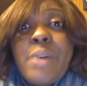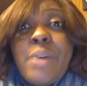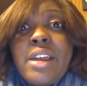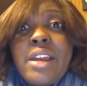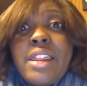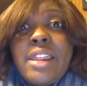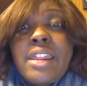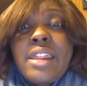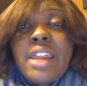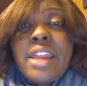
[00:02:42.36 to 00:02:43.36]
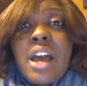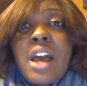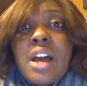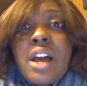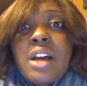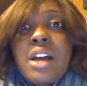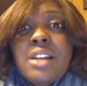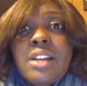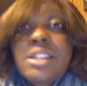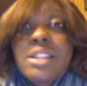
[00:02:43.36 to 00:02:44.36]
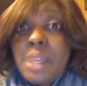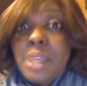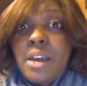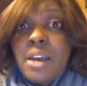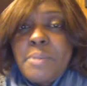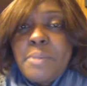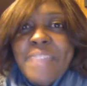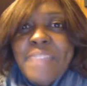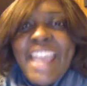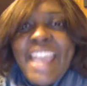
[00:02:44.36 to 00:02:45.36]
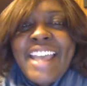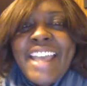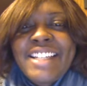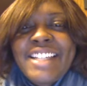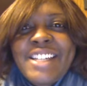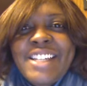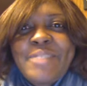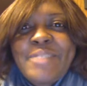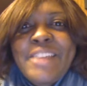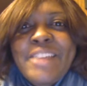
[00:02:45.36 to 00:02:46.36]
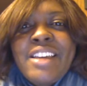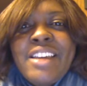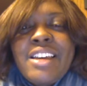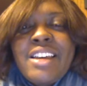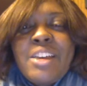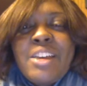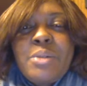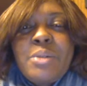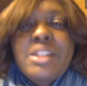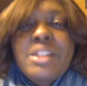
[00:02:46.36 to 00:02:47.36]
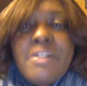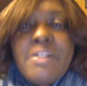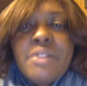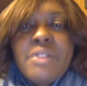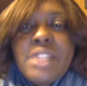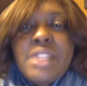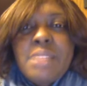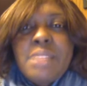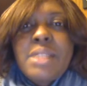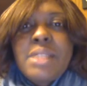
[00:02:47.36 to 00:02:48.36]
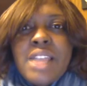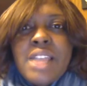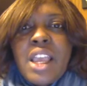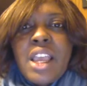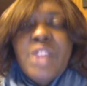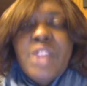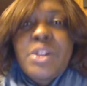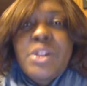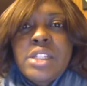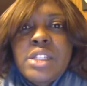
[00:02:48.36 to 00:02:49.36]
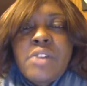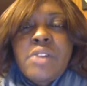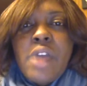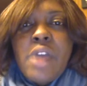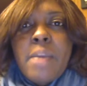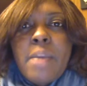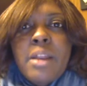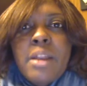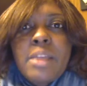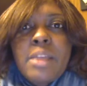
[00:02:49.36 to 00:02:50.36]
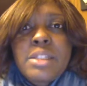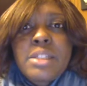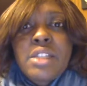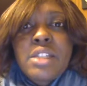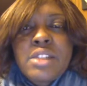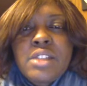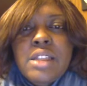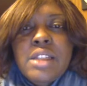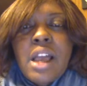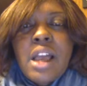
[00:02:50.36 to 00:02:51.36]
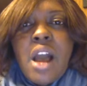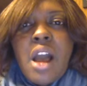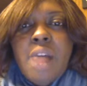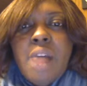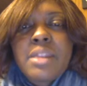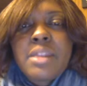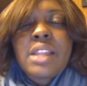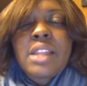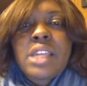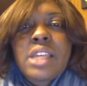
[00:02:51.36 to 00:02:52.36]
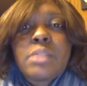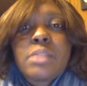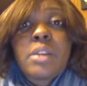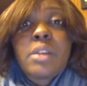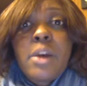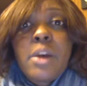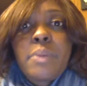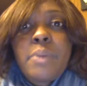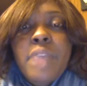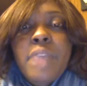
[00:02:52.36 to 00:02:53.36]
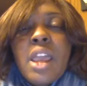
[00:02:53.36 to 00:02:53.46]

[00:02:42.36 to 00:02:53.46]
with uh, Samika. And um, it will be 7.15 Monday, Thirsty for MLMsecrets.com. The link is below.